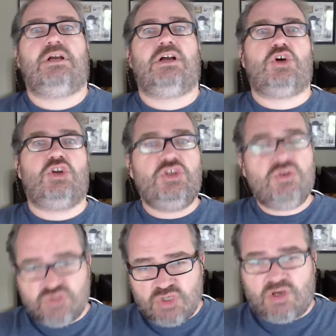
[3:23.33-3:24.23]
I got a
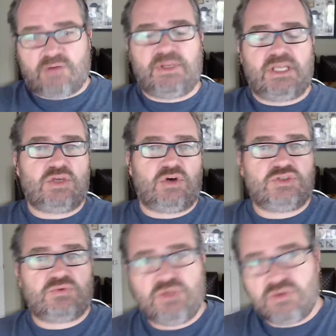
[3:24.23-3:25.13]
new job and I got
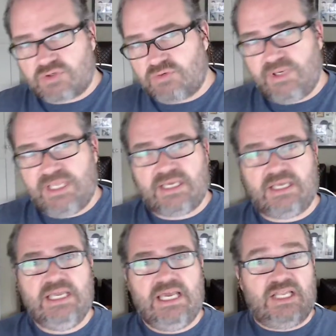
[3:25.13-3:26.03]
into a new career
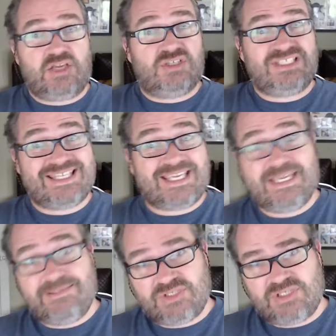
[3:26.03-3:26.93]
and I got into the
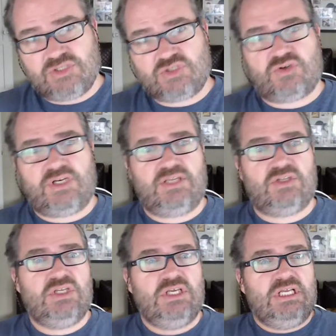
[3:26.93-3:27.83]
games industry
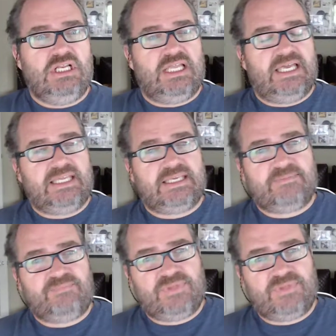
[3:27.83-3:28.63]
and like